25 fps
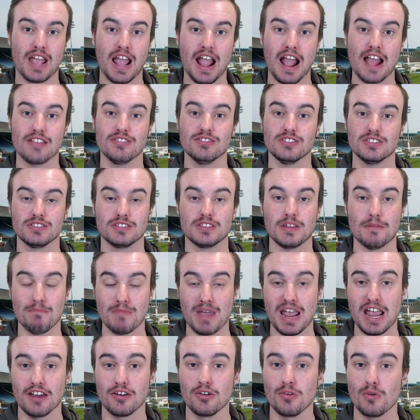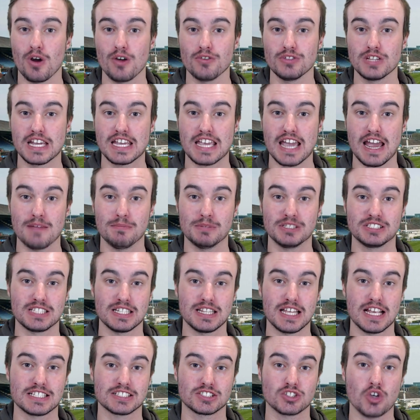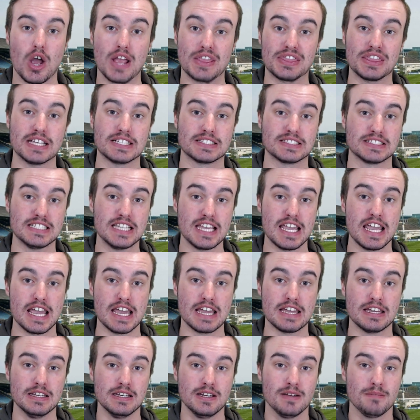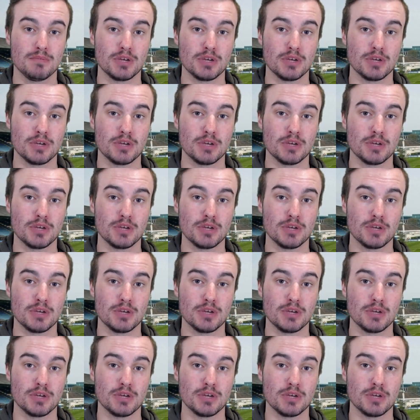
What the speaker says: and the man who only came into their side this year